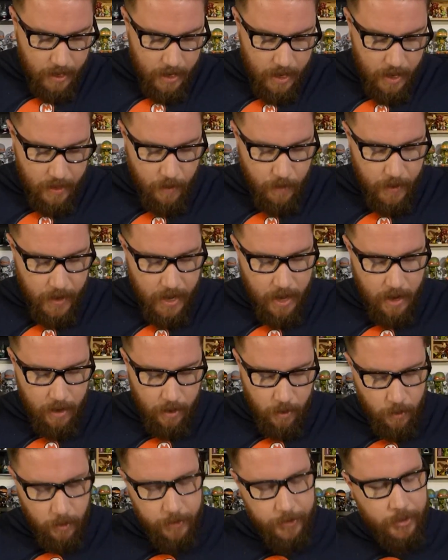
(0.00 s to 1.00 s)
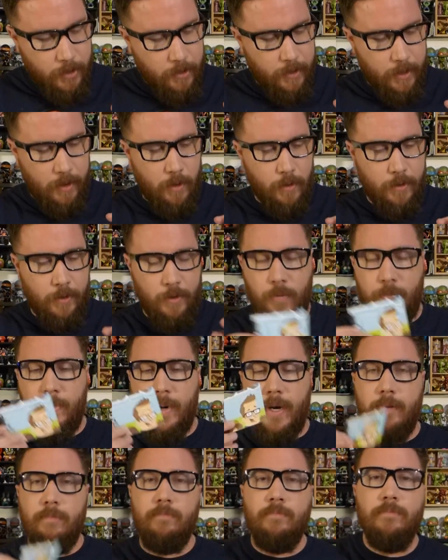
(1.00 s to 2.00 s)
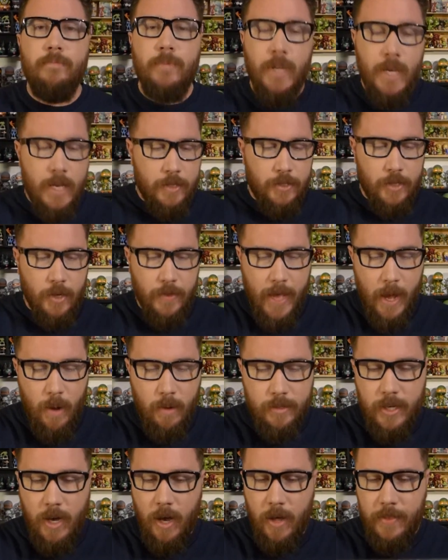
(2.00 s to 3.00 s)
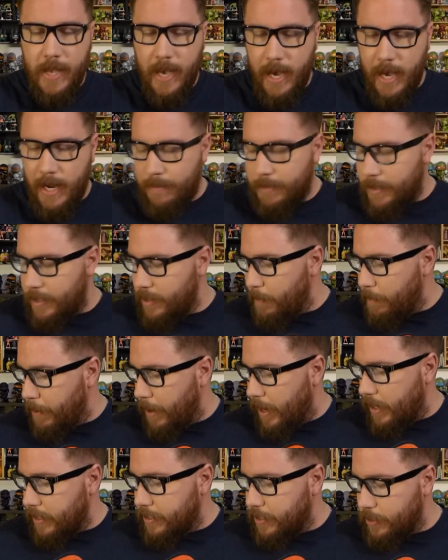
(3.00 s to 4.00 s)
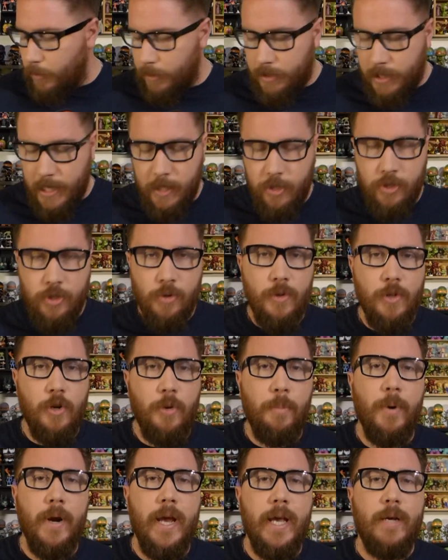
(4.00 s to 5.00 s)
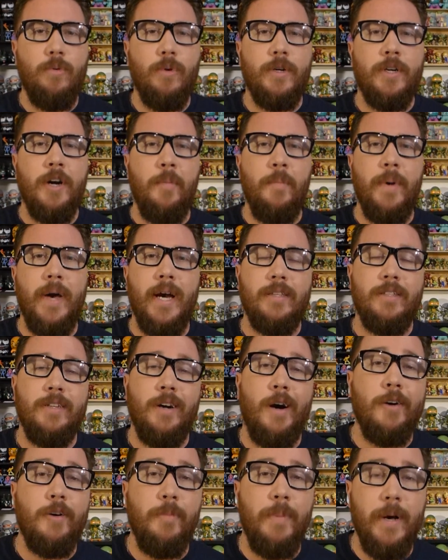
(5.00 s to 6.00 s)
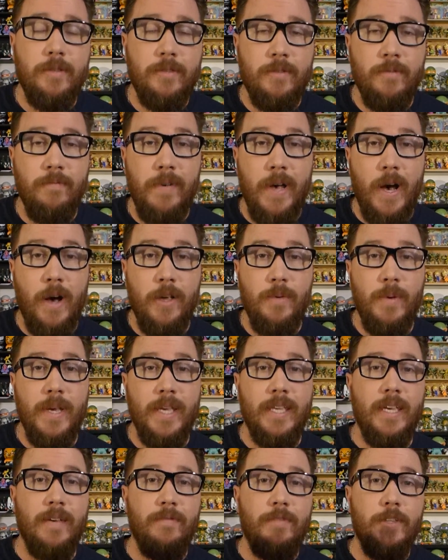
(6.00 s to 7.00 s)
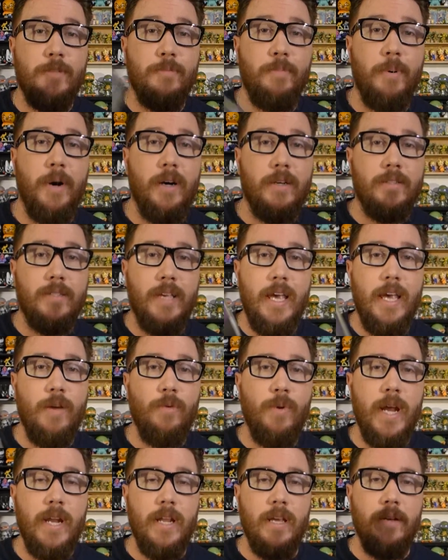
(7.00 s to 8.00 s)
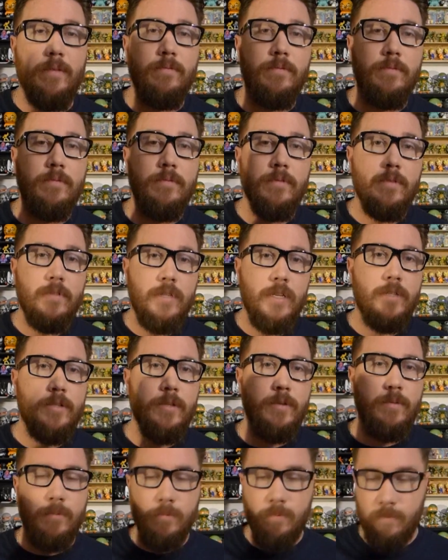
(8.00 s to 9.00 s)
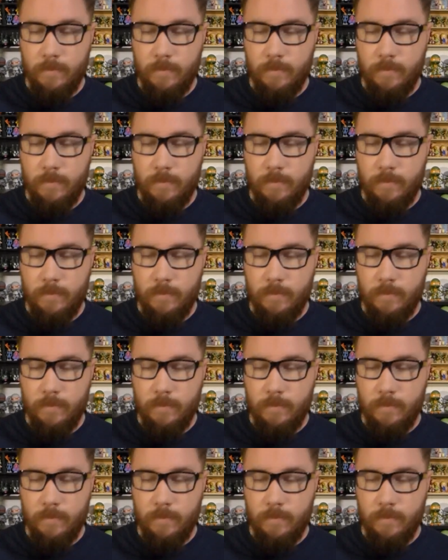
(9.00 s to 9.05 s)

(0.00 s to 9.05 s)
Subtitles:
And then we got, of course, our little coupon. So that was all the items in the box, so we'll take a short little break. We'll come back, talk about some value, and give this box a rating. See you soon.